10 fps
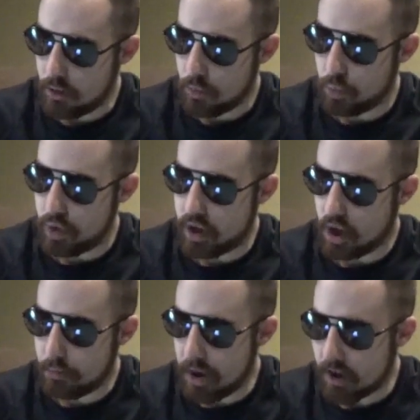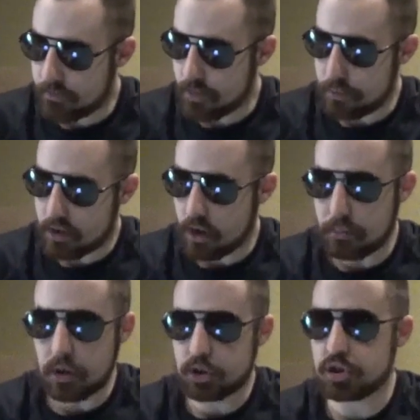We come back from
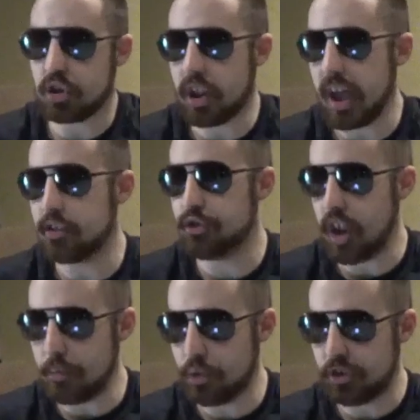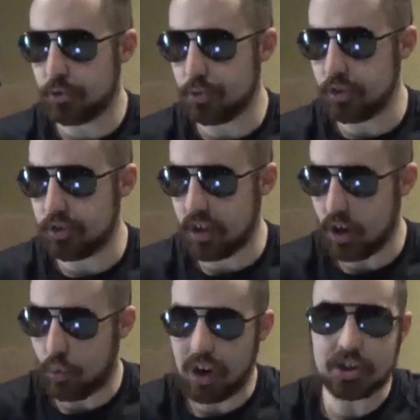commercial, and Sheamus was
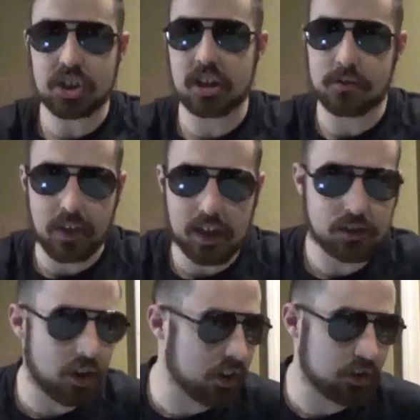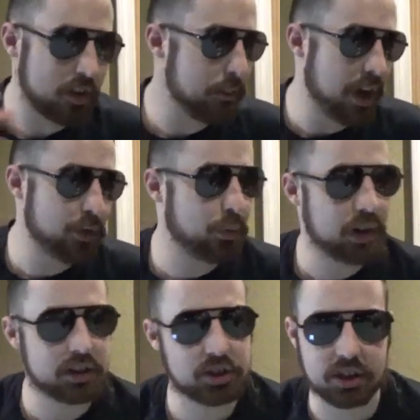washing his face, gargling
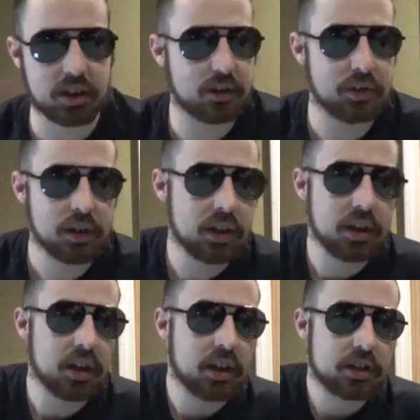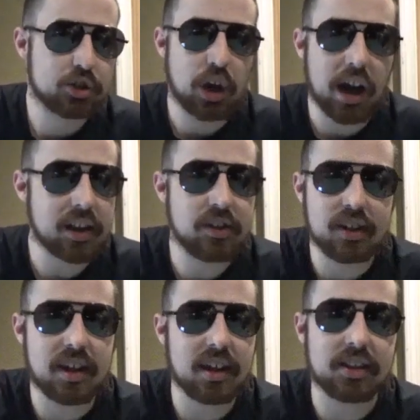mouthwash, trying to
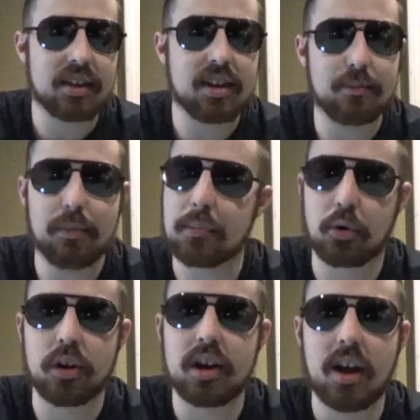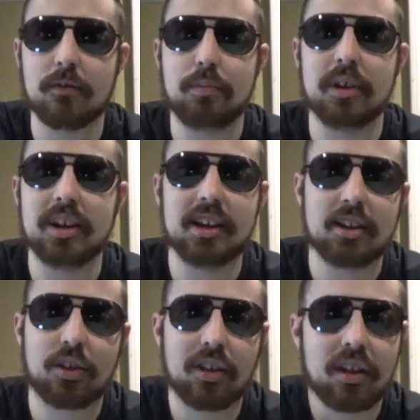get the memory of
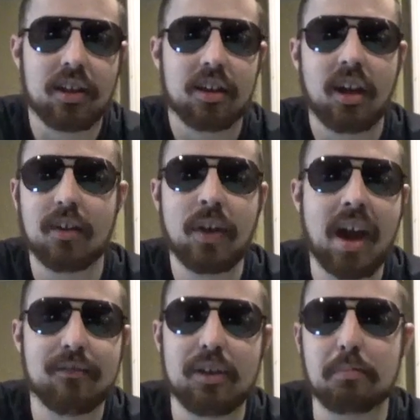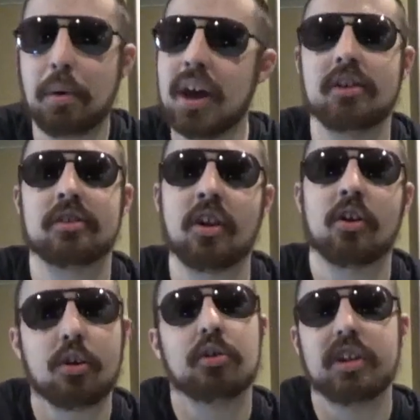having piss
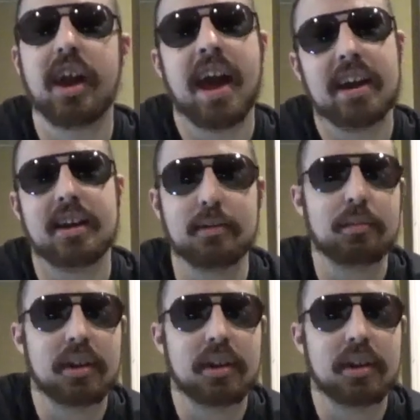hurled at him,